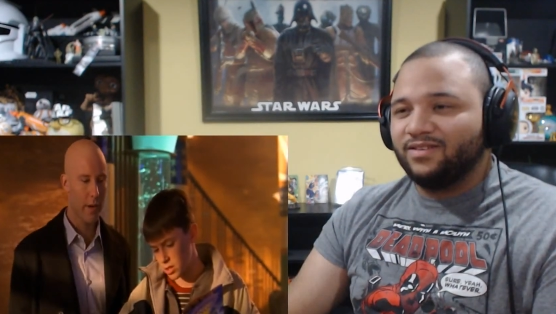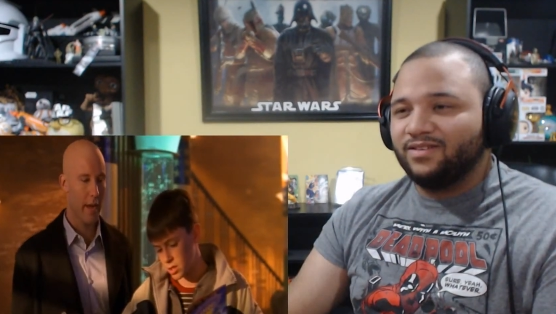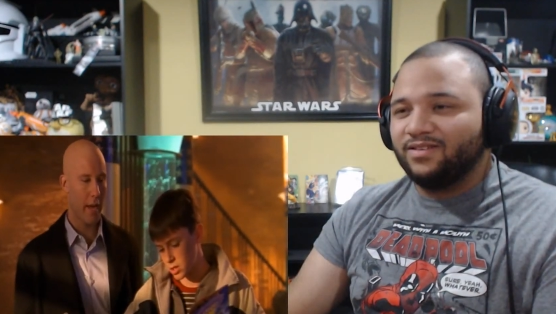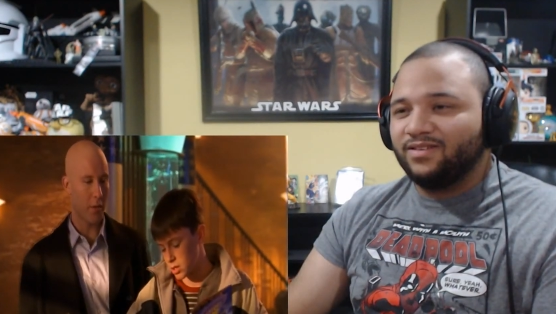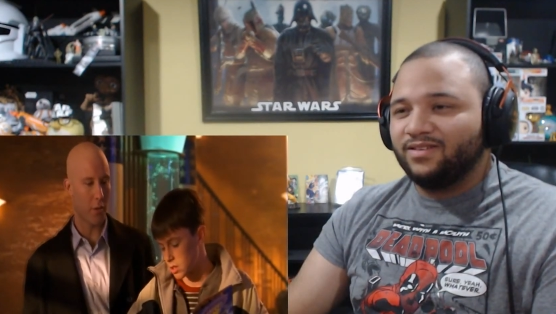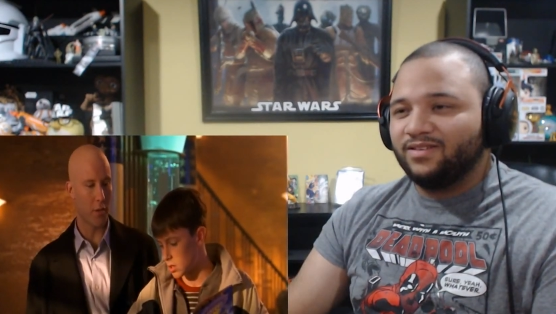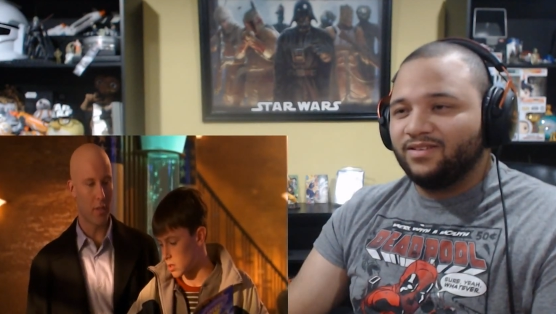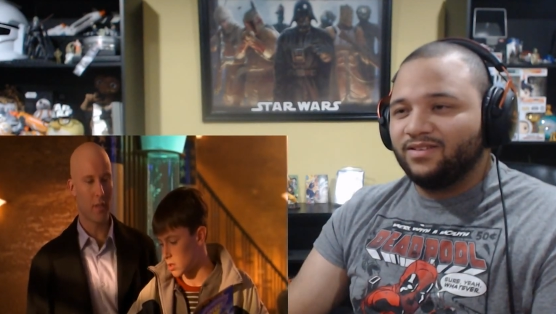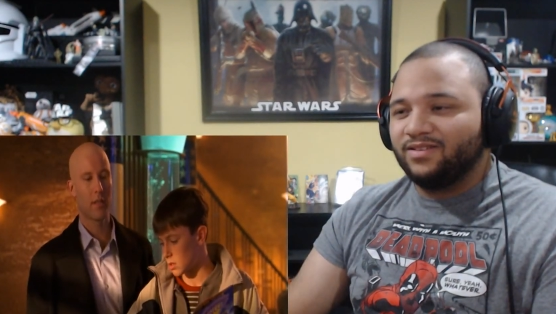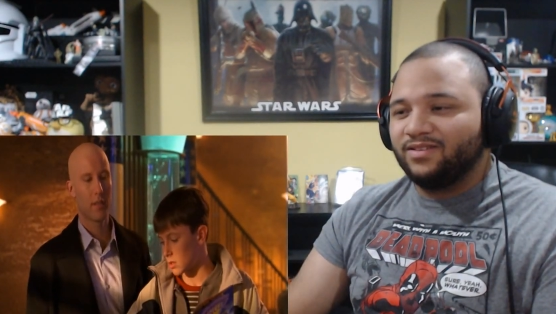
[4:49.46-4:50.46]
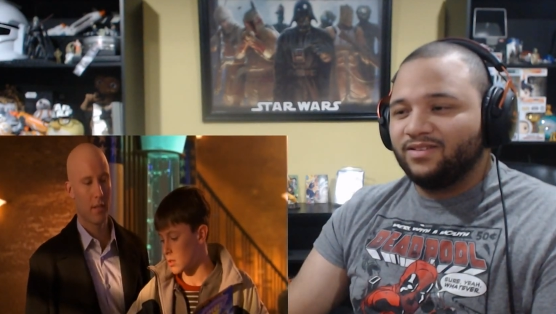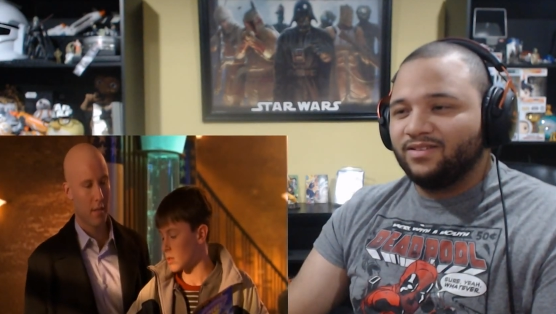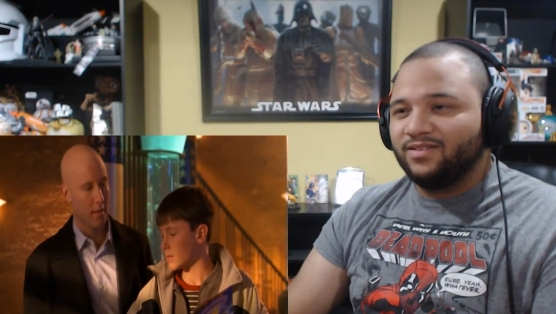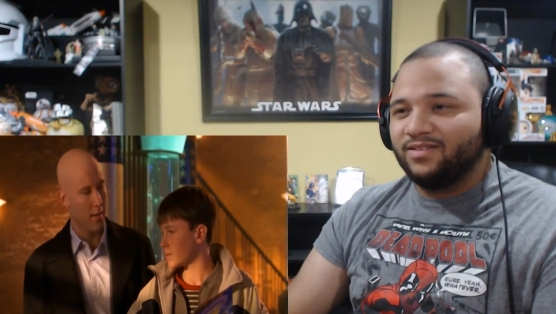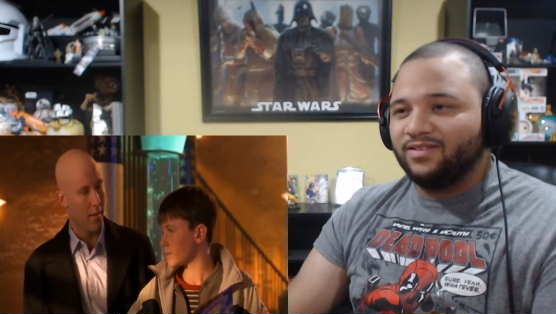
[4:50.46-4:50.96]
Speaker 1: Angel.
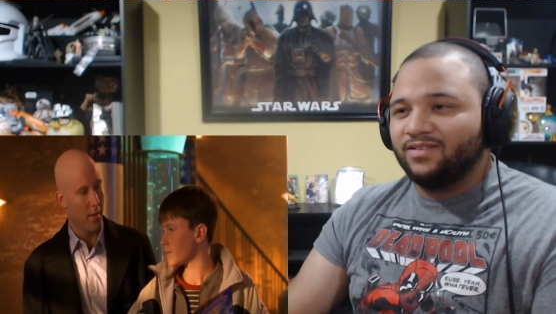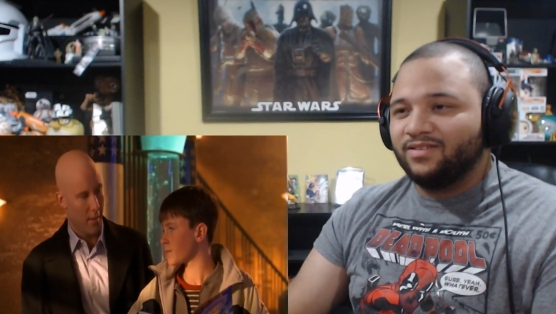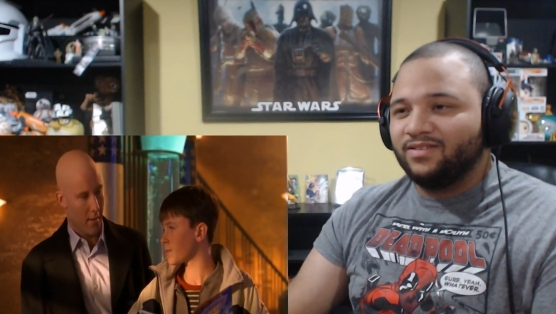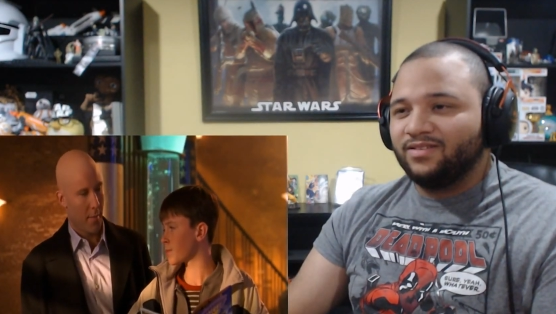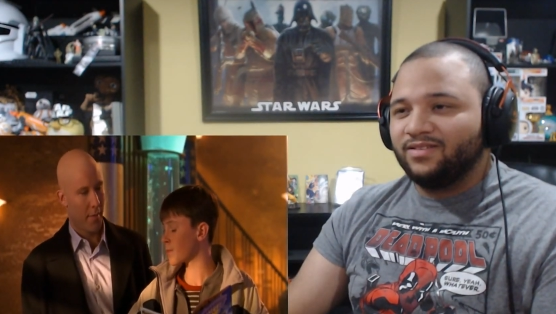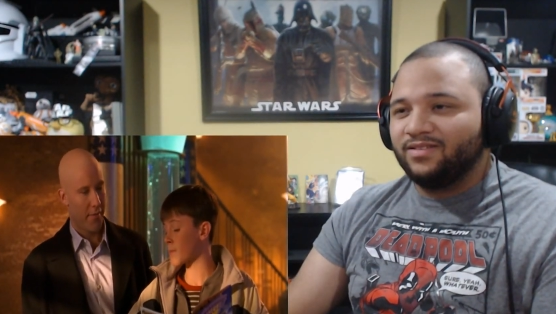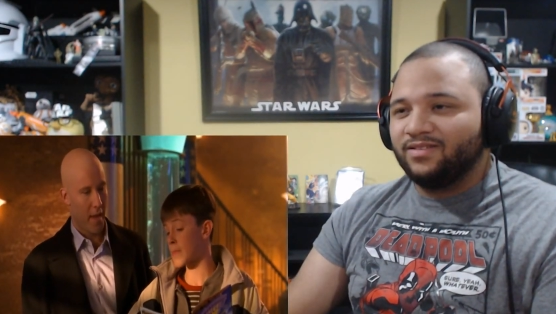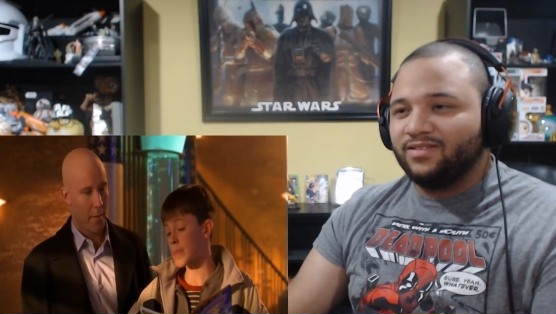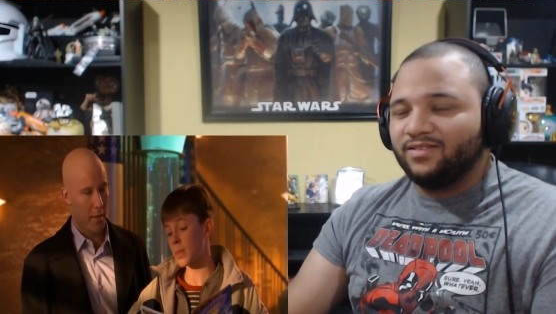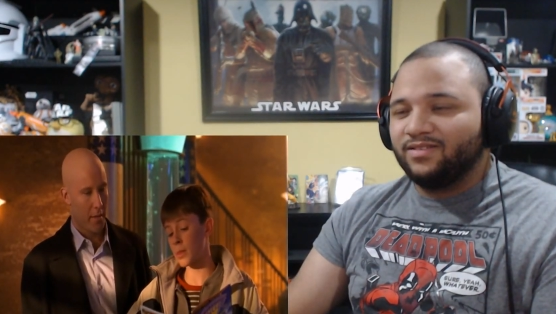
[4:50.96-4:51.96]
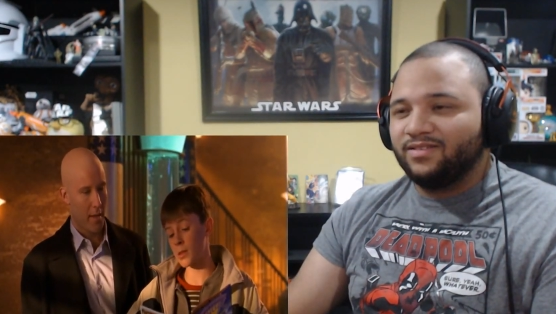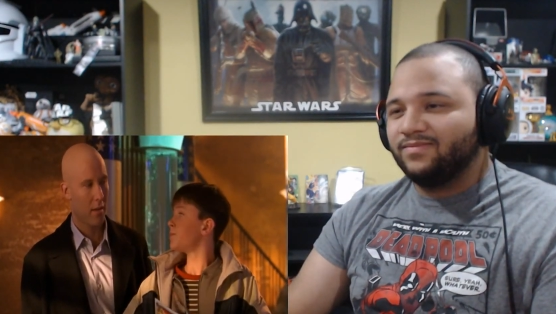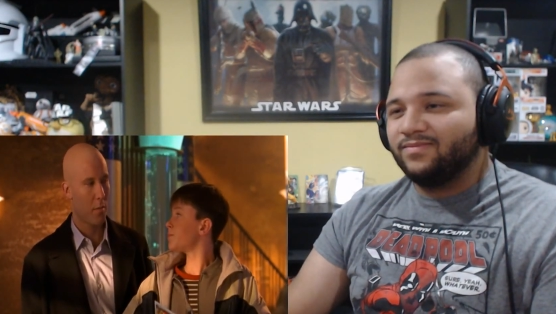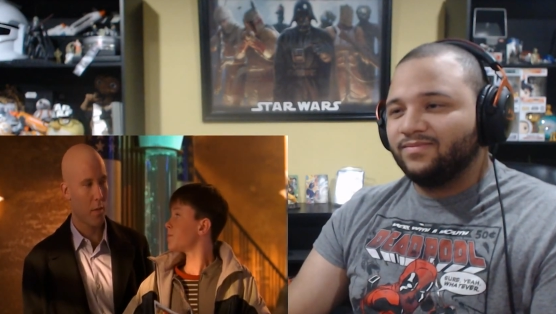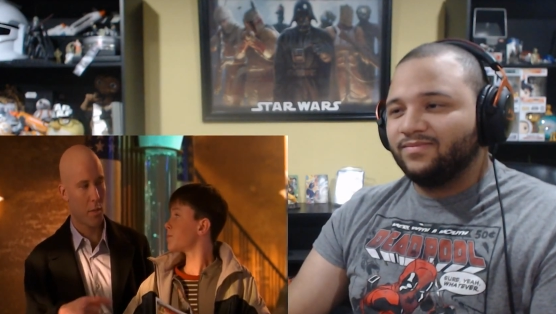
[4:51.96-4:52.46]
I'm a fan myself. You
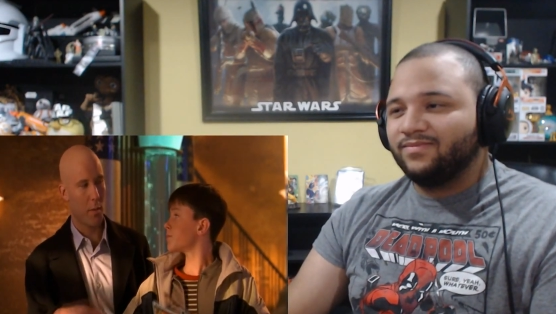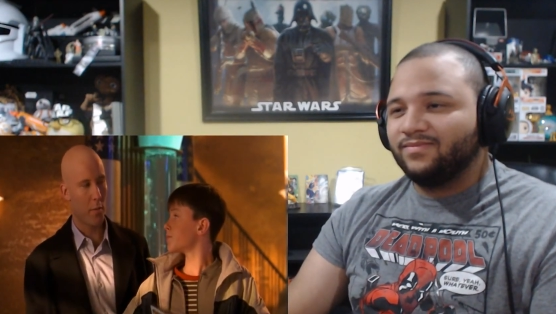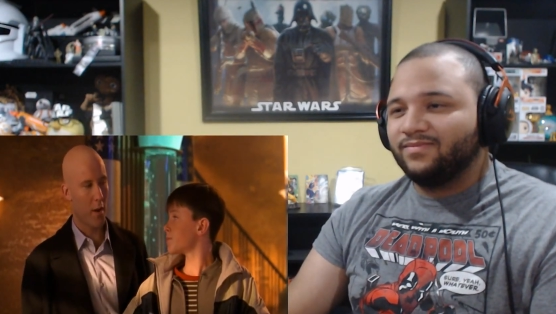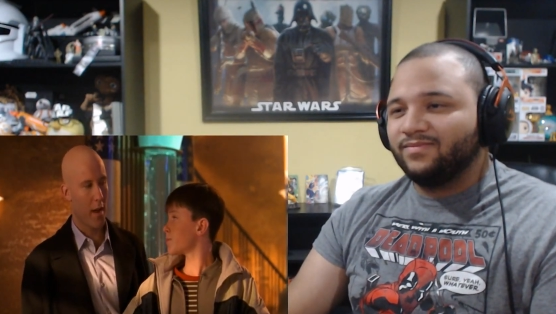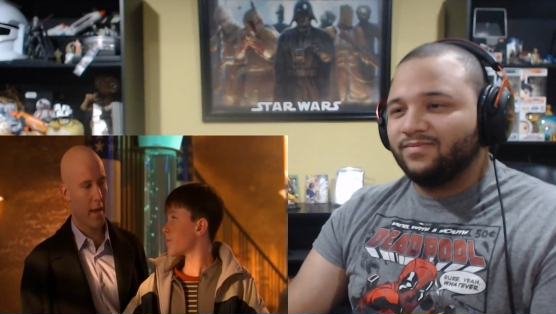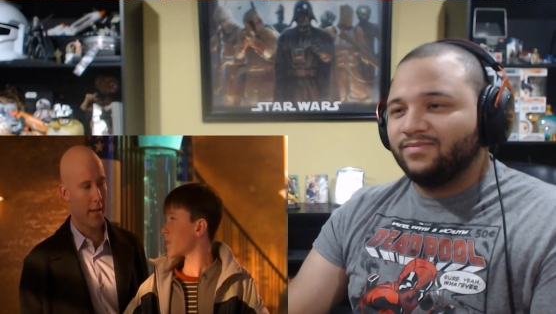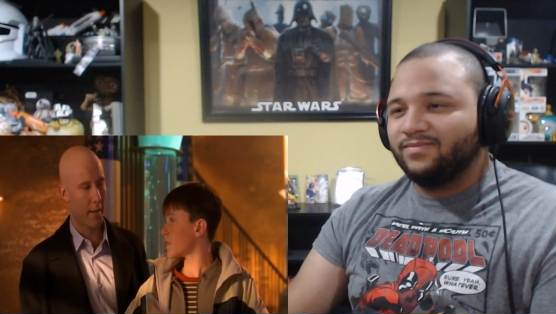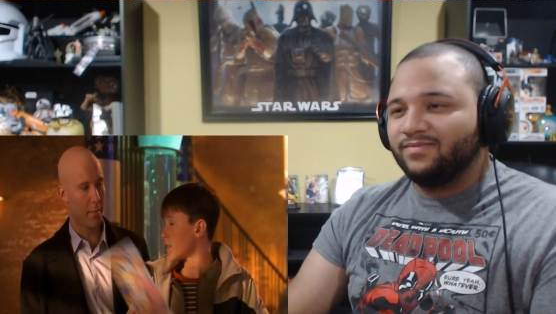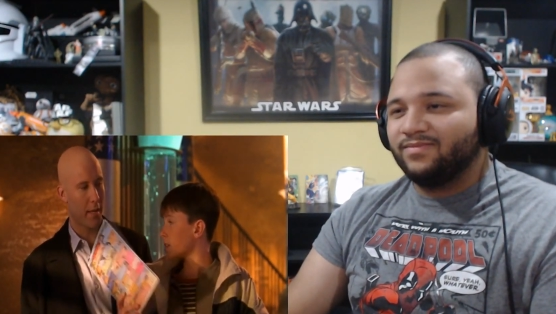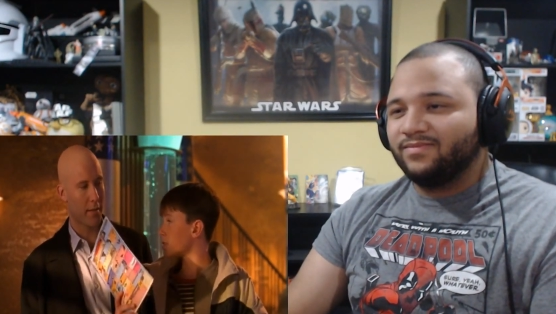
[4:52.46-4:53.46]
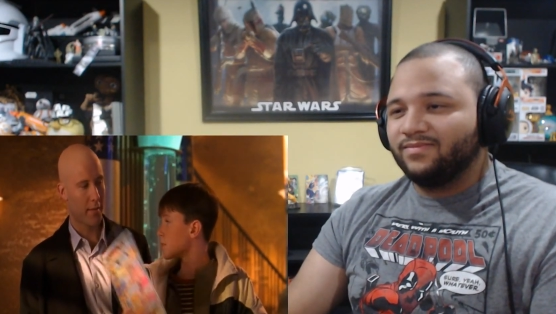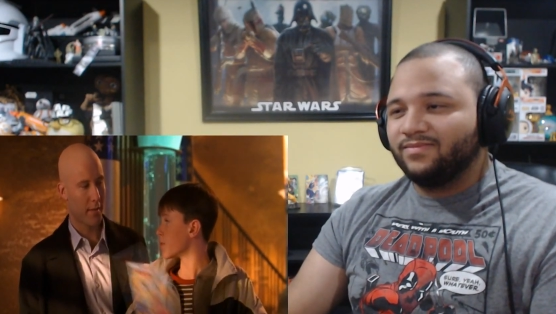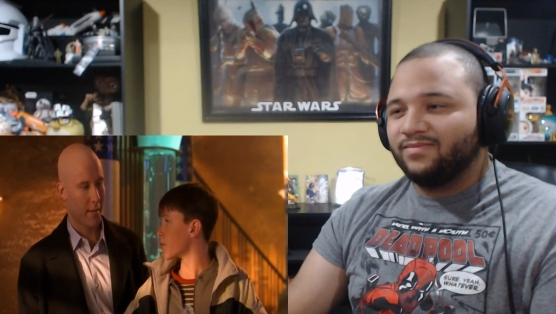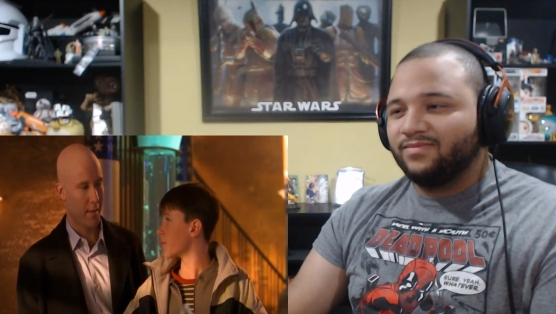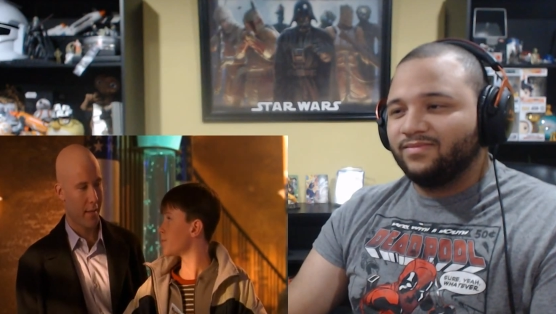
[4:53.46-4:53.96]
must be Ryan. I'm Lex like... Luthor.